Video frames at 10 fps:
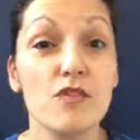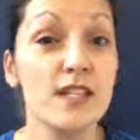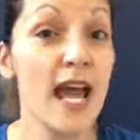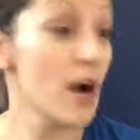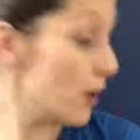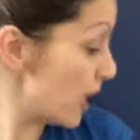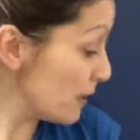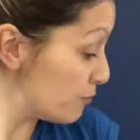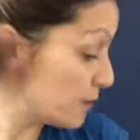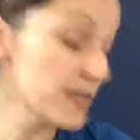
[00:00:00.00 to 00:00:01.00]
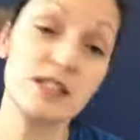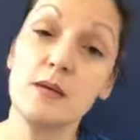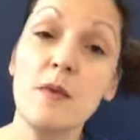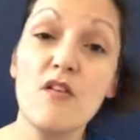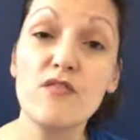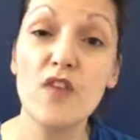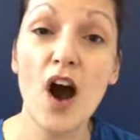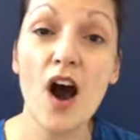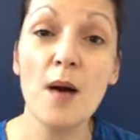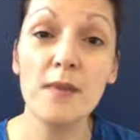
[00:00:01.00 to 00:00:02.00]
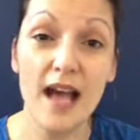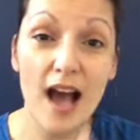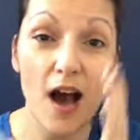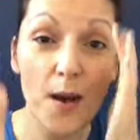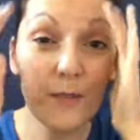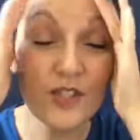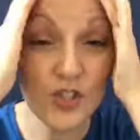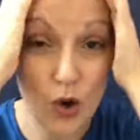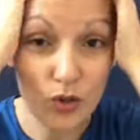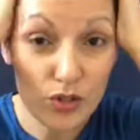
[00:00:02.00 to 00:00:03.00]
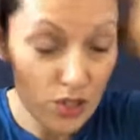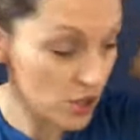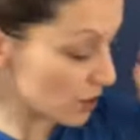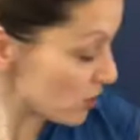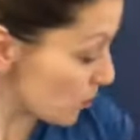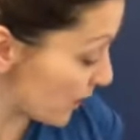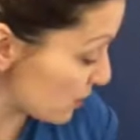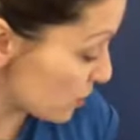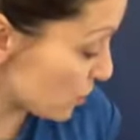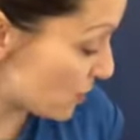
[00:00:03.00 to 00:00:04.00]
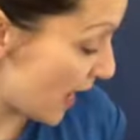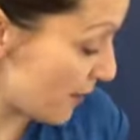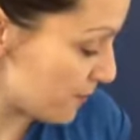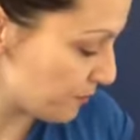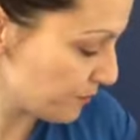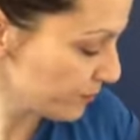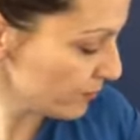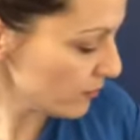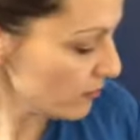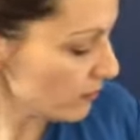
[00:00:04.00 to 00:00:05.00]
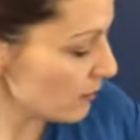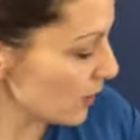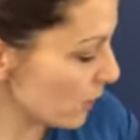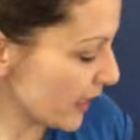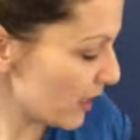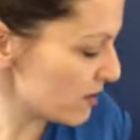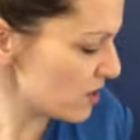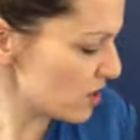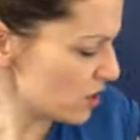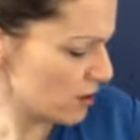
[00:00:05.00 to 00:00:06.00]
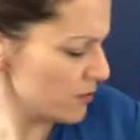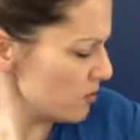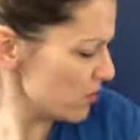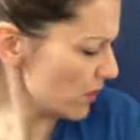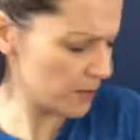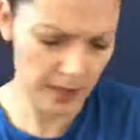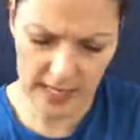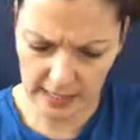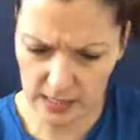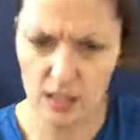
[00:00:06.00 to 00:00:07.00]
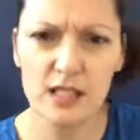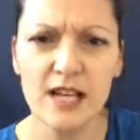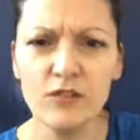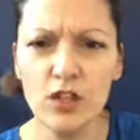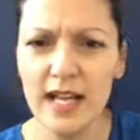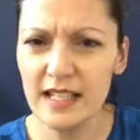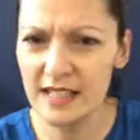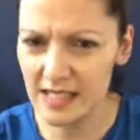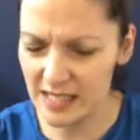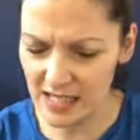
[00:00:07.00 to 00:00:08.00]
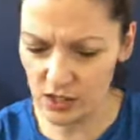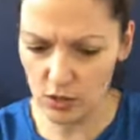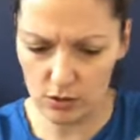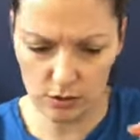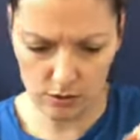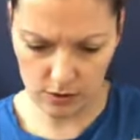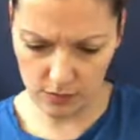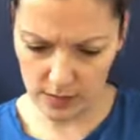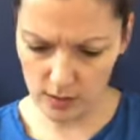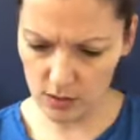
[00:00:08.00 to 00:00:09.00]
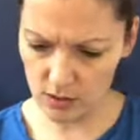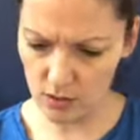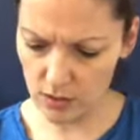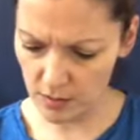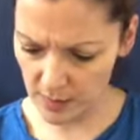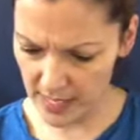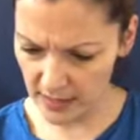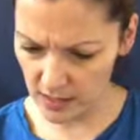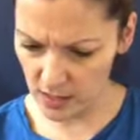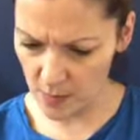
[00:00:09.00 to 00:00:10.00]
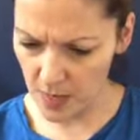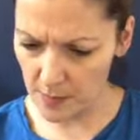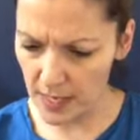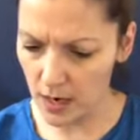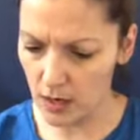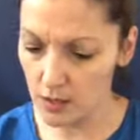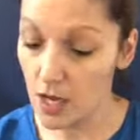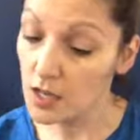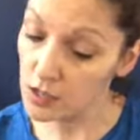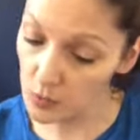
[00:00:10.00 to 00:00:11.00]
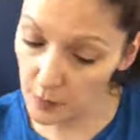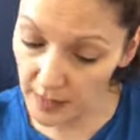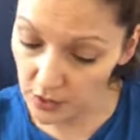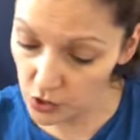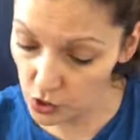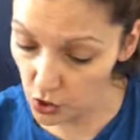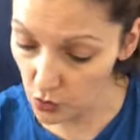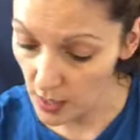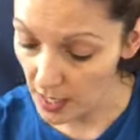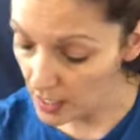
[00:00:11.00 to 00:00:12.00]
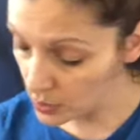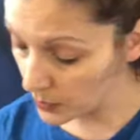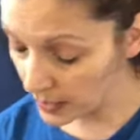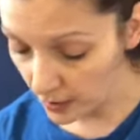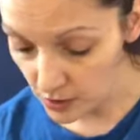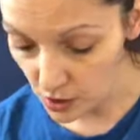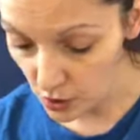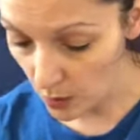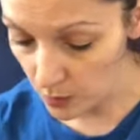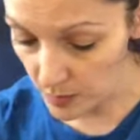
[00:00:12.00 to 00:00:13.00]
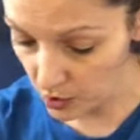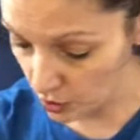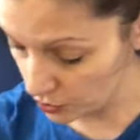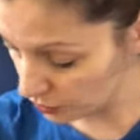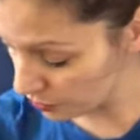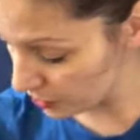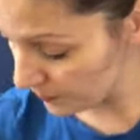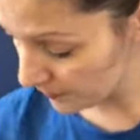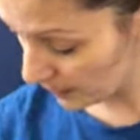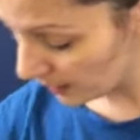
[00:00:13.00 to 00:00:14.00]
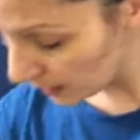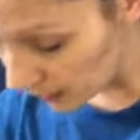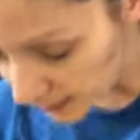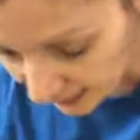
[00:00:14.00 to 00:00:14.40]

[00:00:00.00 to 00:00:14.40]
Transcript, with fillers: now I promised some farm um, songs, so that's what we're going to do now. We're going to do, I'm not sure I can play the guitar because I haven't got anything to sit on to rest this on and playing the guitar might be hard. So what we're going to do is we're going to do Old MacDonald and